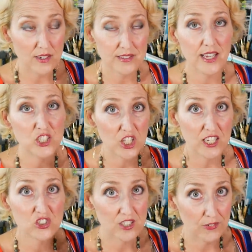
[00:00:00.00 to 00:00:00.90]
because they
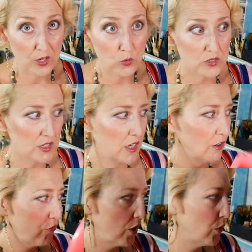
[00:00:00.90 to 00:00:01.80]
change stuff out
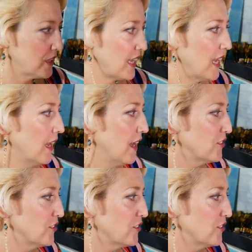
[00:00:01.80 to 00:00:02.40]
frequently.